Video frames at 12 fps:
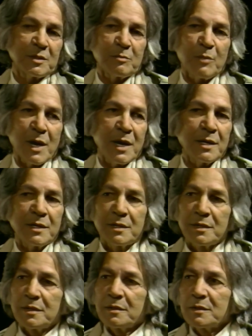by
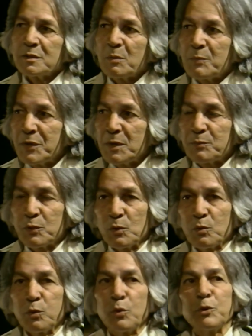the
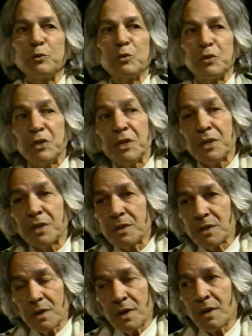people who you think
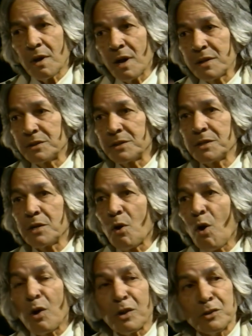and I think
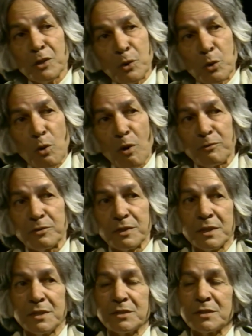are in the know of
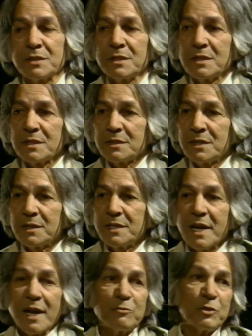things, that
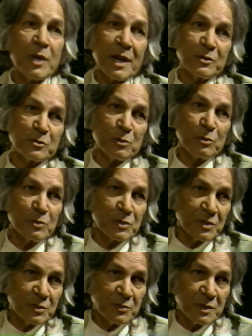they have the right
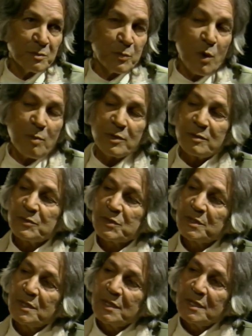solutions for the
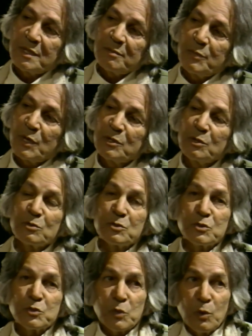problems. But
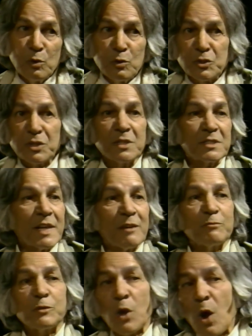those solutions
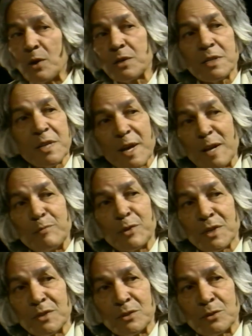have not
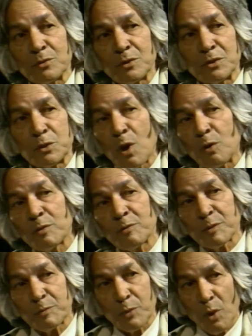helped us to resolve
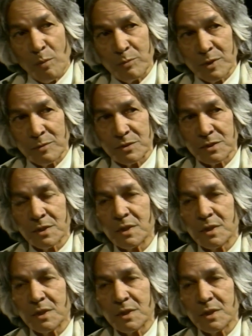our problems.